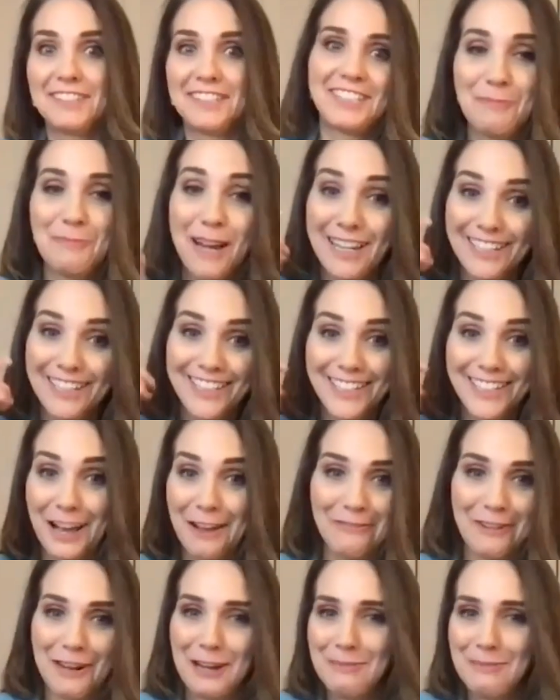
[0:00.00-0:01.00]
my
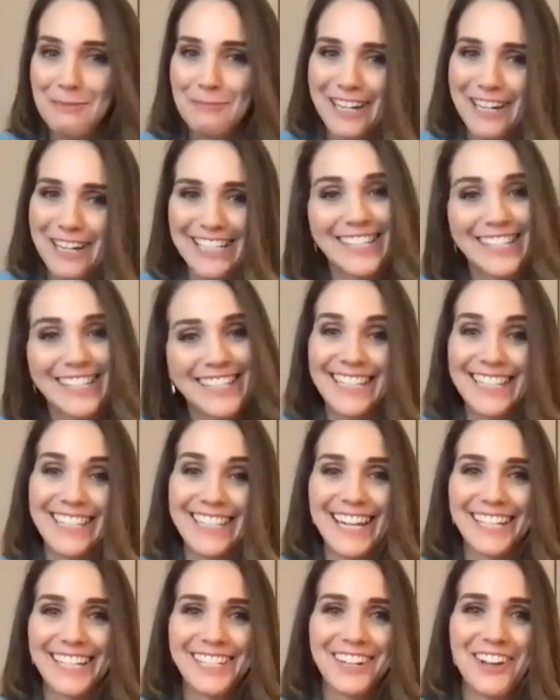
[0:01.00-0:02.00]
sci-fi brain sees
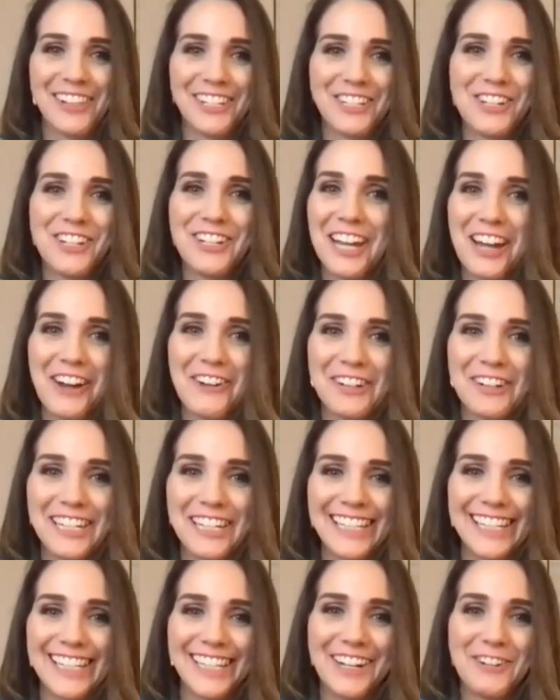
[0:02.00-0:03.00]
technology
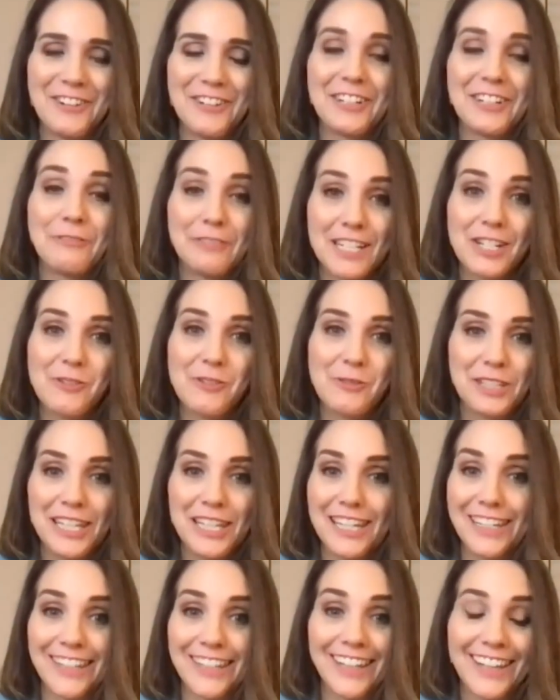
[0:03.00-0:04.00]
going, and
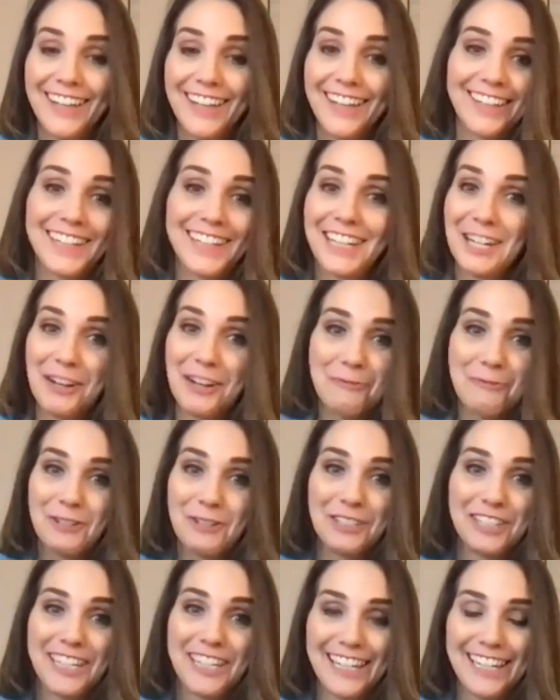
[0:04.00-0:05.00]
eventually, we're
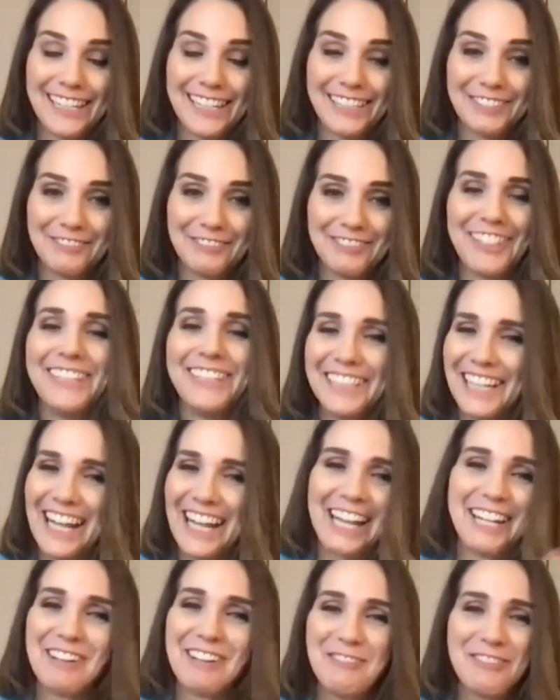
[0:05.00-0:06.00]
looking,
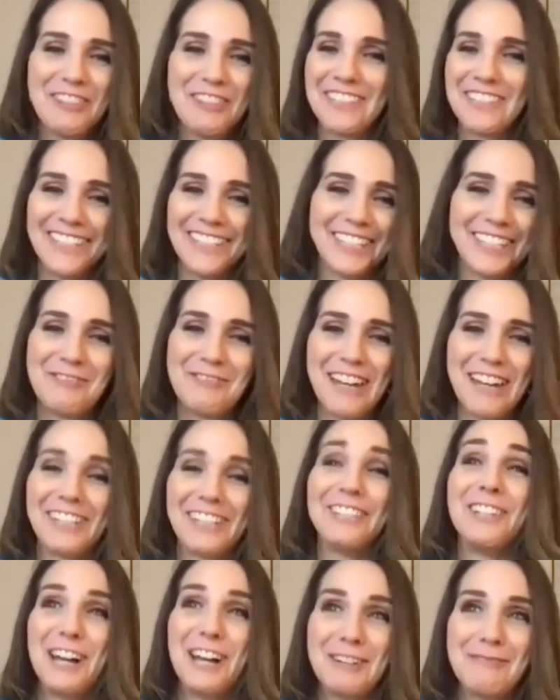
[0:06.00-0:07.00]
and this is going to make a
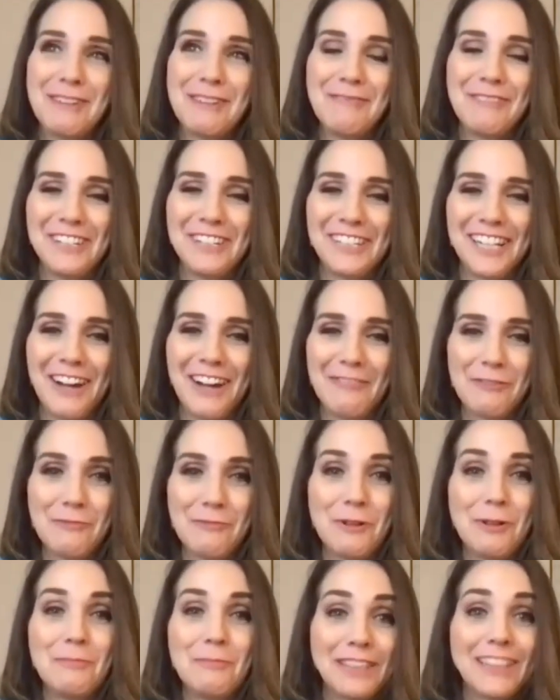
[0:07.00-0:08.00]
lot of people
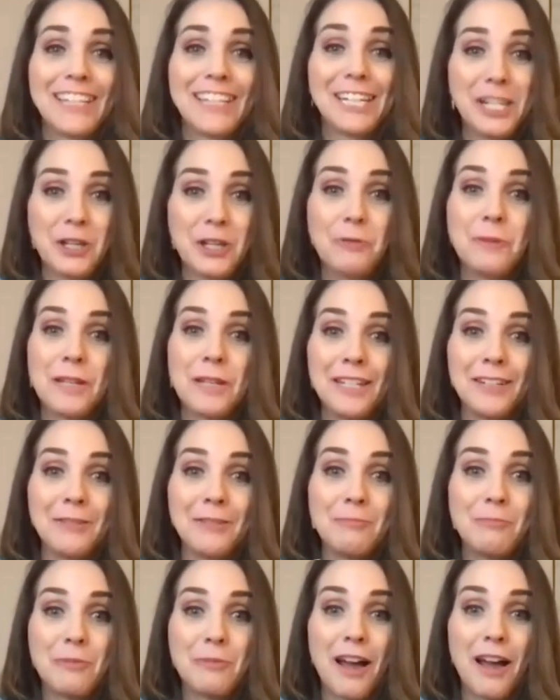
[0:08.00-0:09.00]
uncomfortable, but the
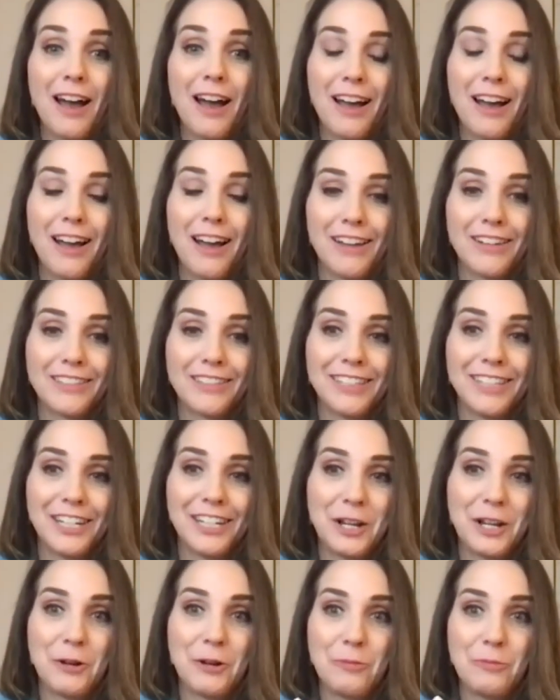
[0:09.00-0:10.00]
human,
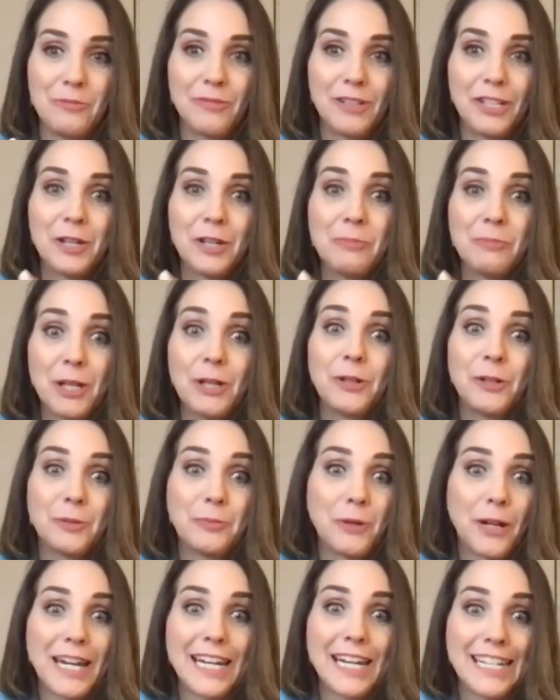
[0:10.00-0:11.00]
computer
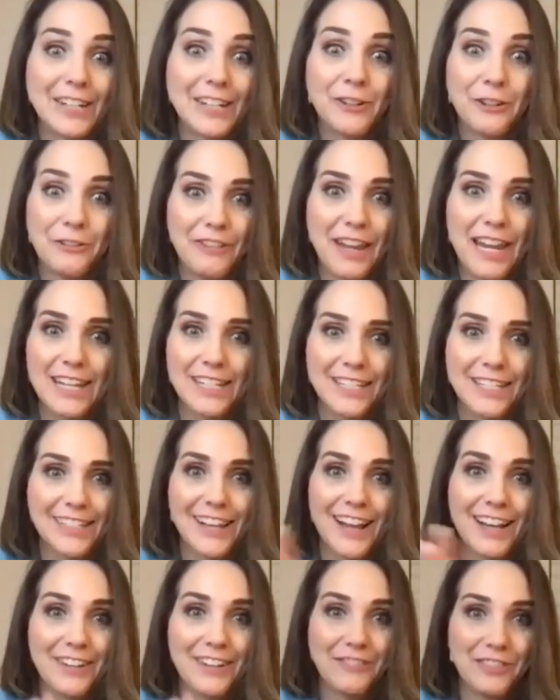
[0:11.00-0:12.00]
brain interface
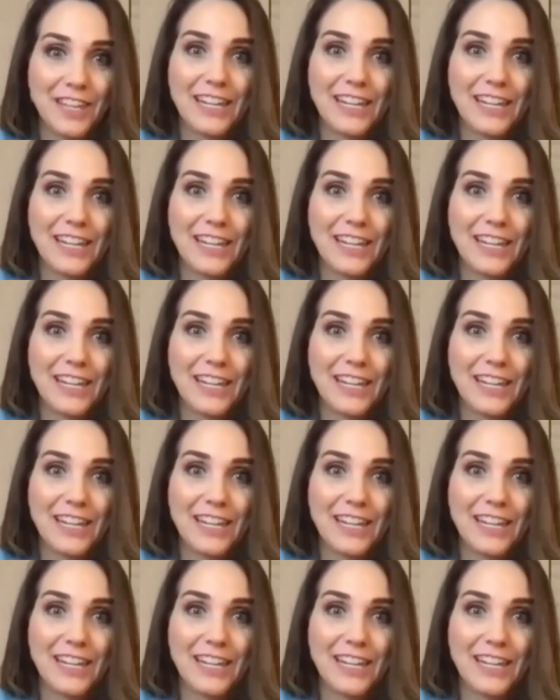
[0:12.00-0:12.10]
kind of